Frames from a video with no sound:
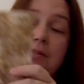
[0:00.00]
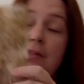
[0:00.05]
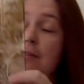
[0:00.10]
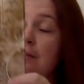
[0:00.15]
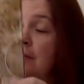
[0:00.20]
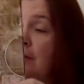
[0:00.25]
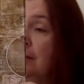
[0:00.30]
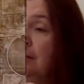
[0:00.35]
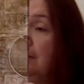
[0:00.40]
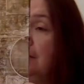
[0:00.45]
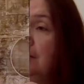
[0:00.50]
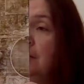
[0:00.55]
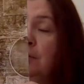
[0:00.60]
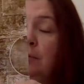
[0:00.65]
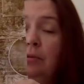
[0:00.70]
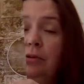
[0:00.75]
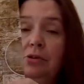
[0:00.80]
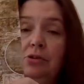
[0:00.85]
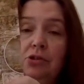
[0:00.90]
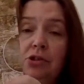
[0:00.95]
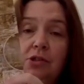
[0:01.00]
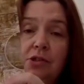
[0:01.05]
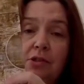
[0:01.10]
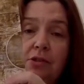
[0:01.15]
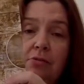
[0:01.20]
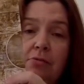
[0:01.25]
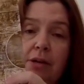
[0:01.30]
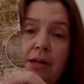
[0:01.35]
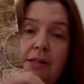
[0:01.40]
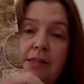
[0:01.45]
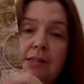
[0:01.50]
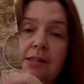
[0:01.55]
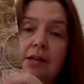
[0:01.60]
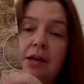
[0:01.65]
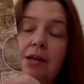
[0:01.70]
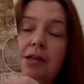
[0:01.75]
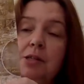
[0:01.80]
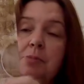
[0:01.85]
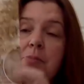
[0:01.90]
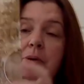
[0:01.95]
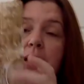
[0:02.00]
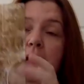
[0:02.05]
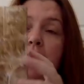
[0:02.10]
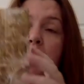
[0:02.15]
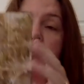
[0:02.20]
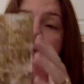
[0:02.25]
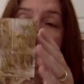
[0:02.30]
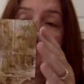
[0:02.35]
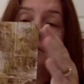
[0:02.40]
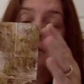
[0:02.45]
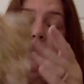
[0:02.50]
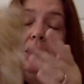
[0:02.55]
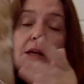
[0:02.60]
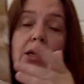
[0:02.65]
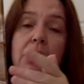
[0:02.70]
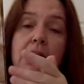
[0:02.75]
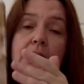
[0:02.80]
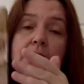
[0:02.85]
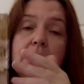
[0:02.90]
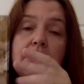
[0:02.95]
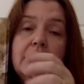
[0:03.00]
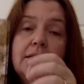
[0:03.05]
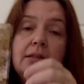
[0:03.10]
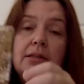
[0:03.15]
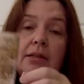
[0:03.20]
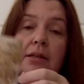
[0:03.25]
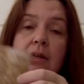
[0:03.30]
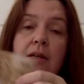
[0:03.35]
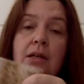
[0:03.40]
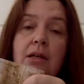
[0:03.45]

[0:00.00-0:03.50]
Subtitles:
I thought these were just the right size, perhaps, to cut and